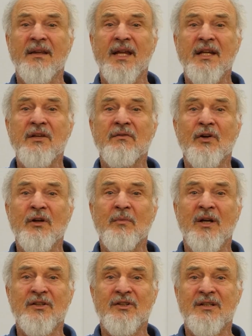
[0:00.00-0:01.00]
Thank you very
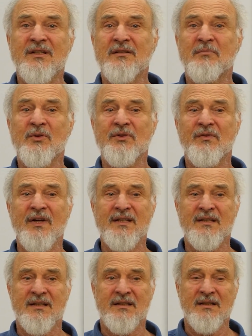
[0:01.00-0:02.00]
much. This is Bruce
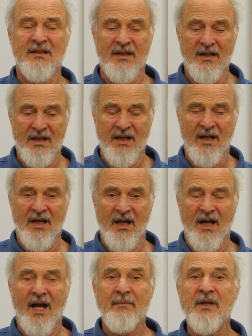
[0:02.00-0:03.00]
Francis.
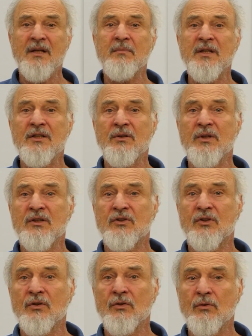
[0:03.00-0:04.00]
I'm going to be doing
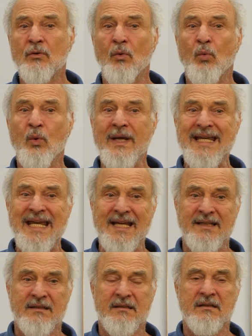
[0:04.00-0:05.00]
2
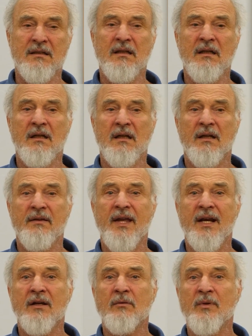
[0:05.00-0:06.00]
weekends
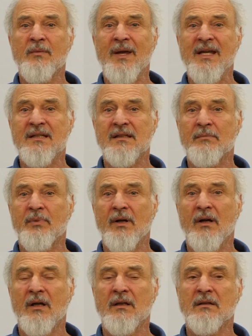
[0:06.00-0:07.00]
that are going to be based
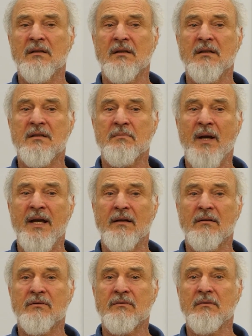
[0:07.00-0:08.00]
upon the
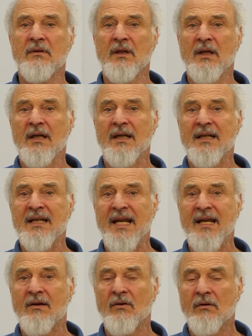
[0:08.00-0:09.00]
Spinal
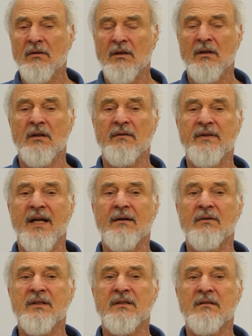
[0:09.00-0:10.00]
Neigong of
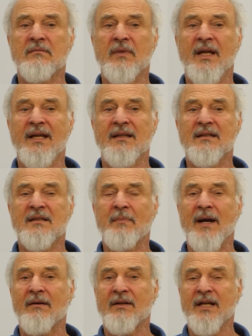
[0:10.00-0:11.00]
Taoism and the
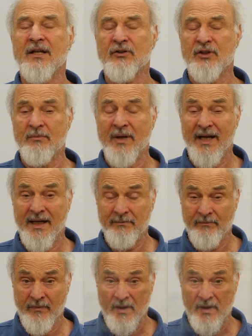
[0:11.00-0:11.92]
spiraling energy body.